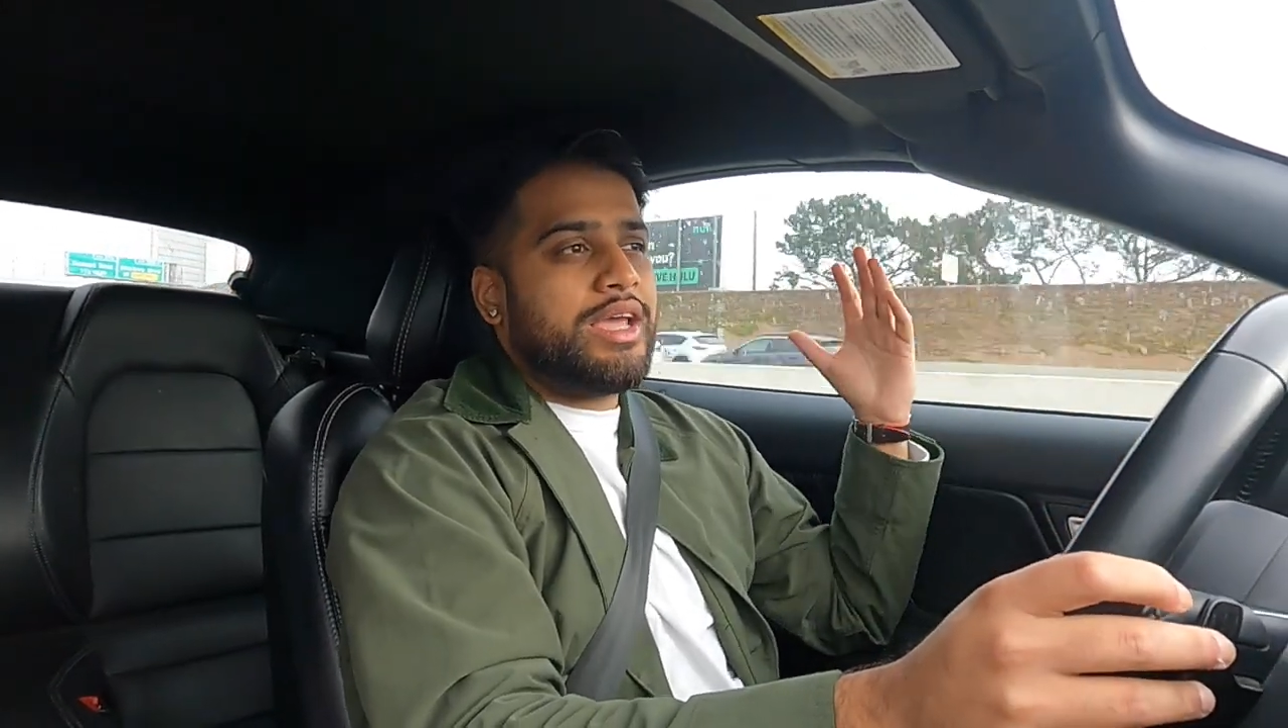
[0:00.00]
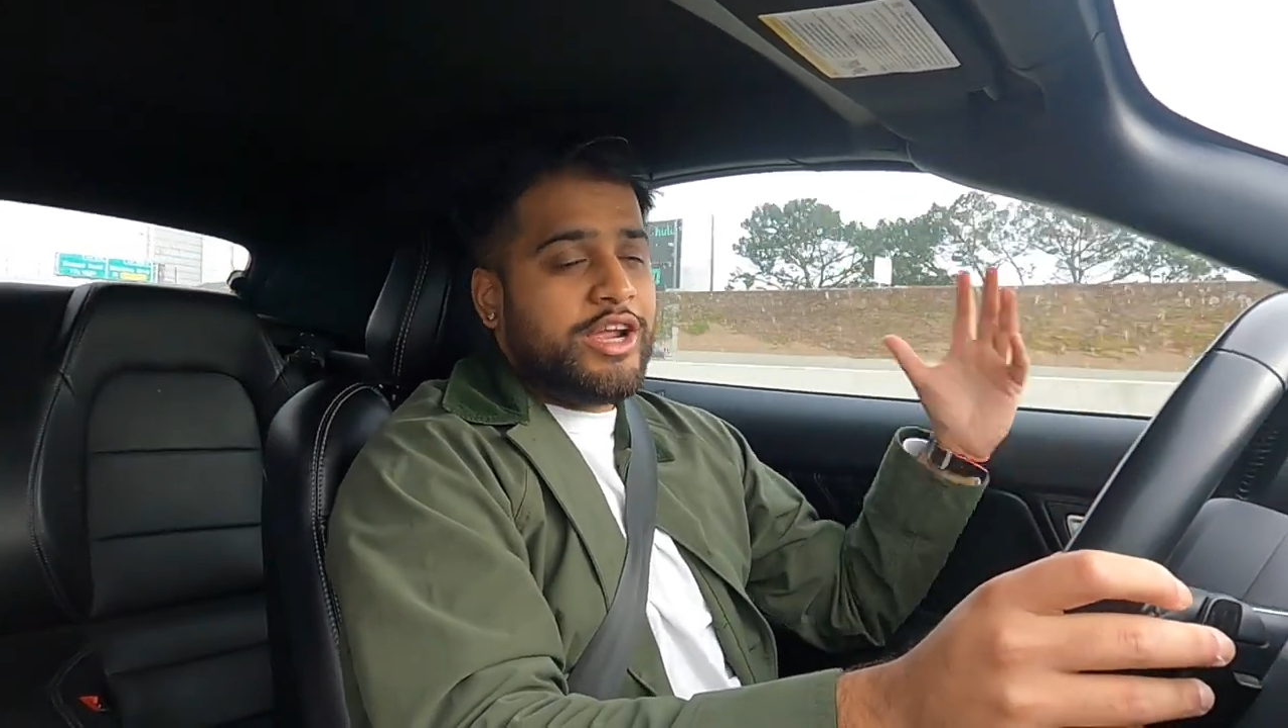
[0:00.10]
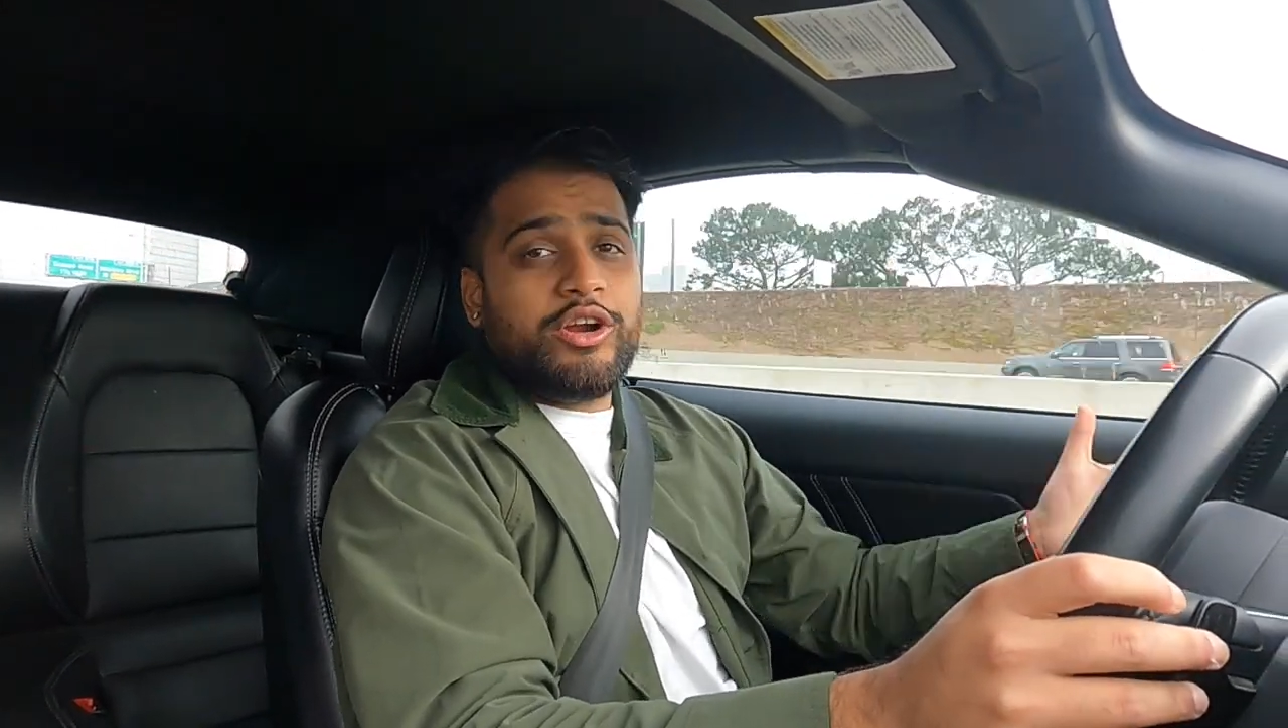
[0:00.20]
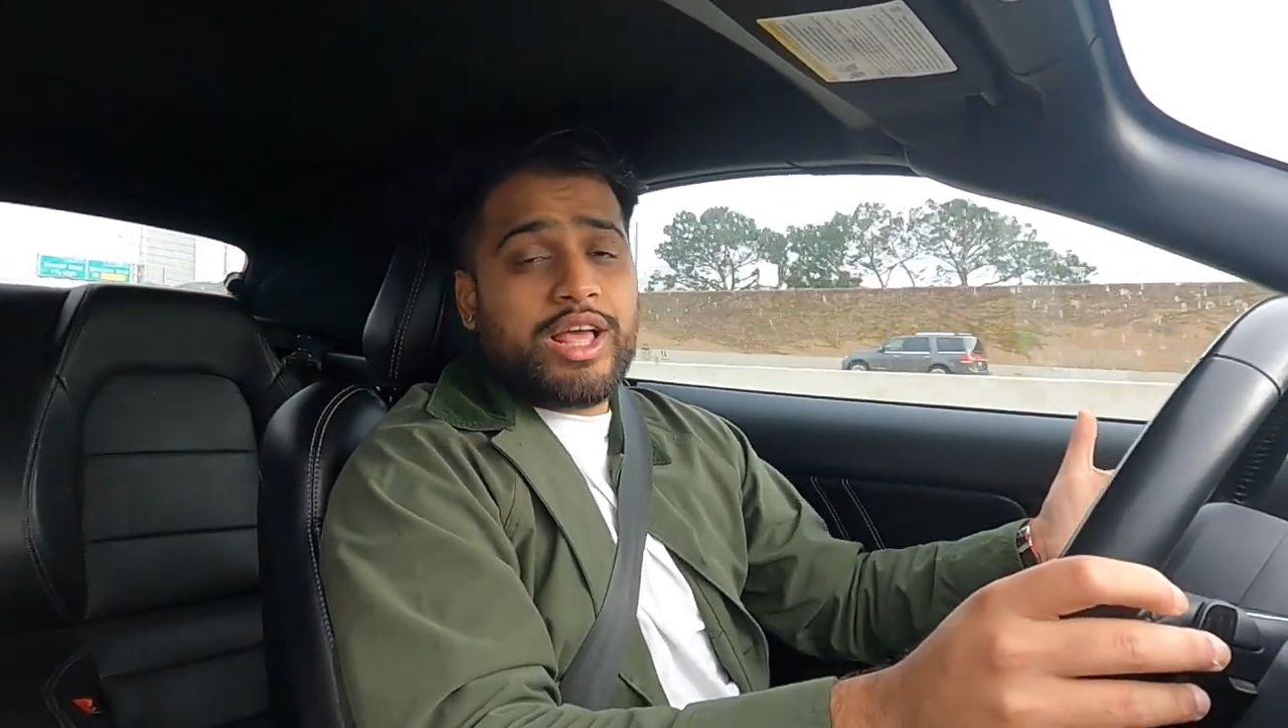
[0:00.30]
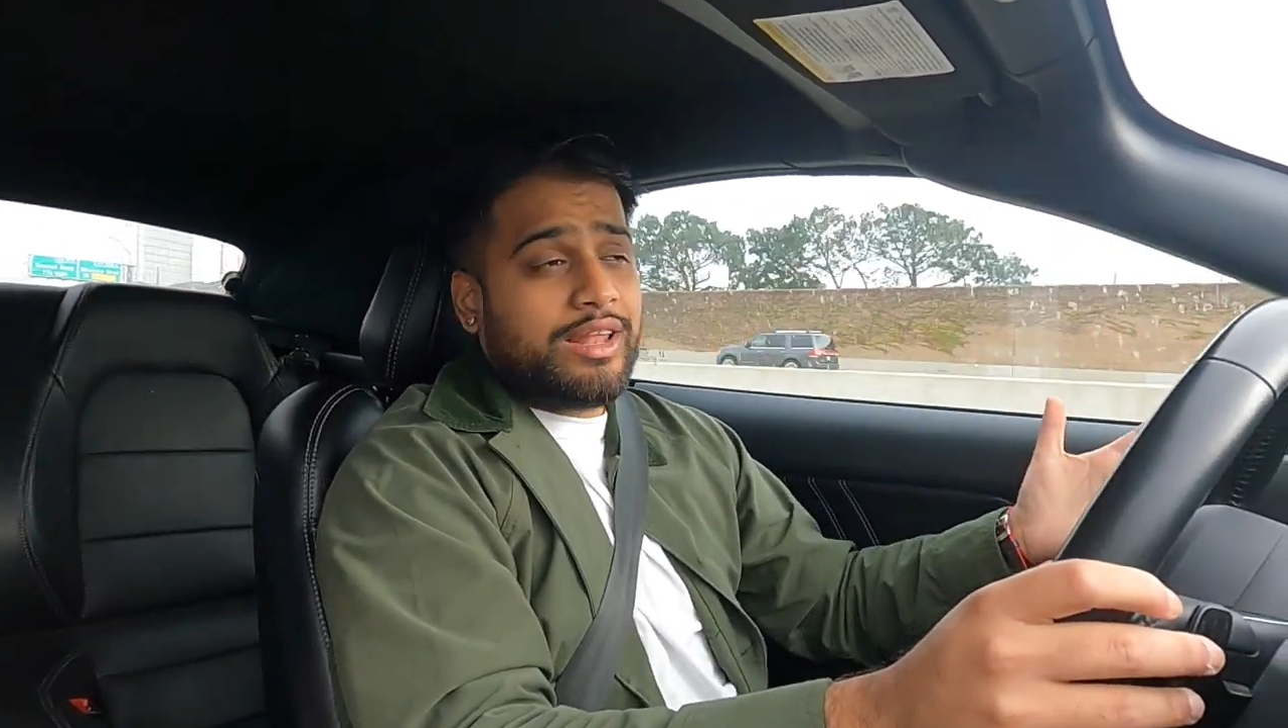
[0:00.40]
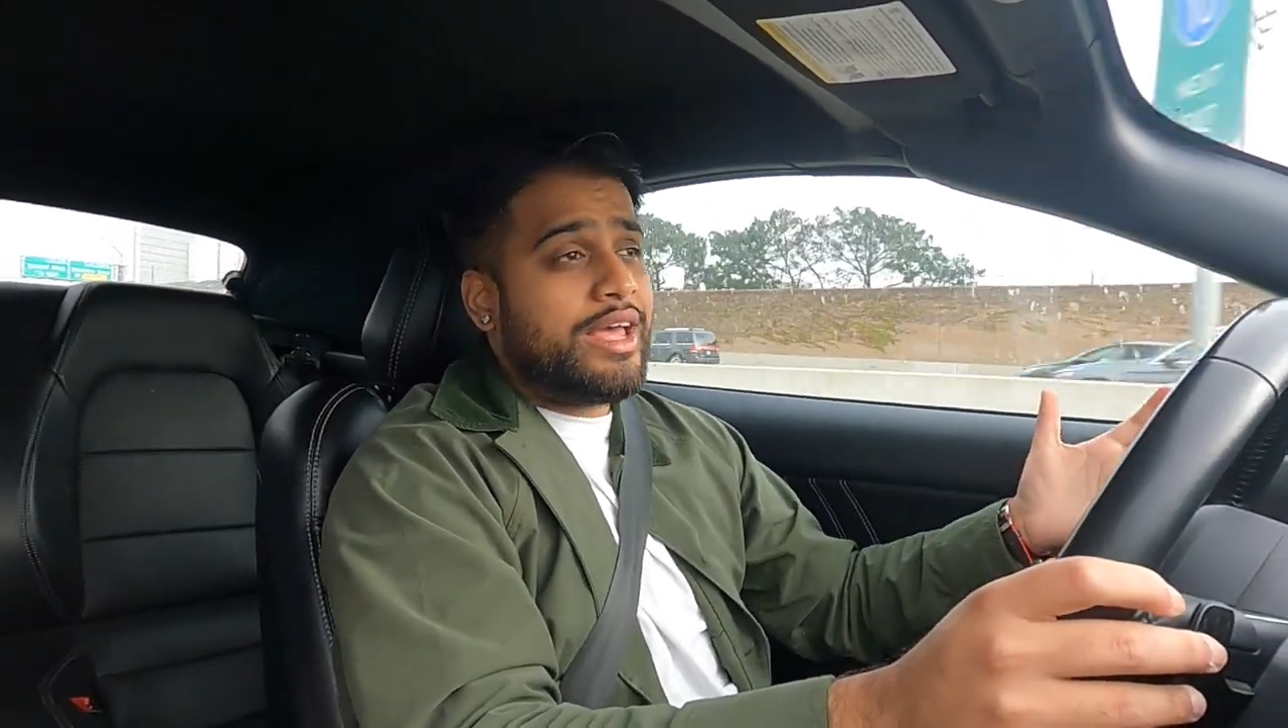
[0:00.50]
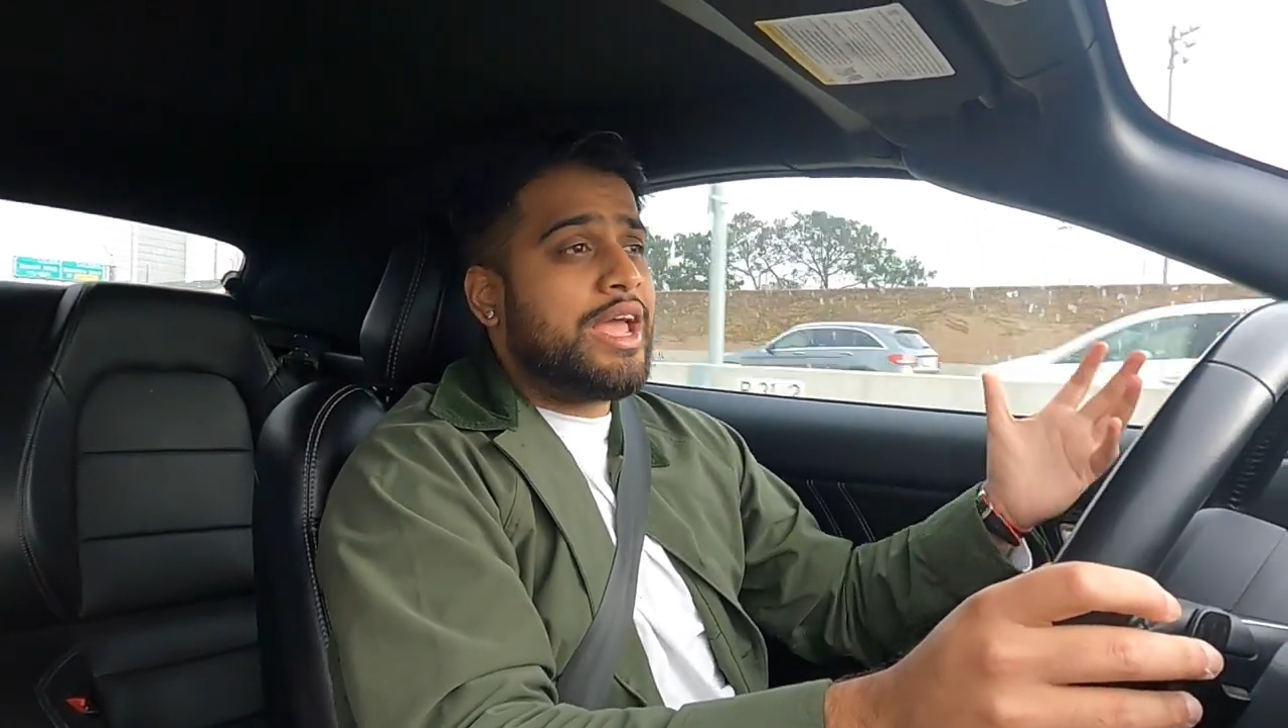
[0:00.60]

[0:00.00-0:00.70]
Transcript: here in LA,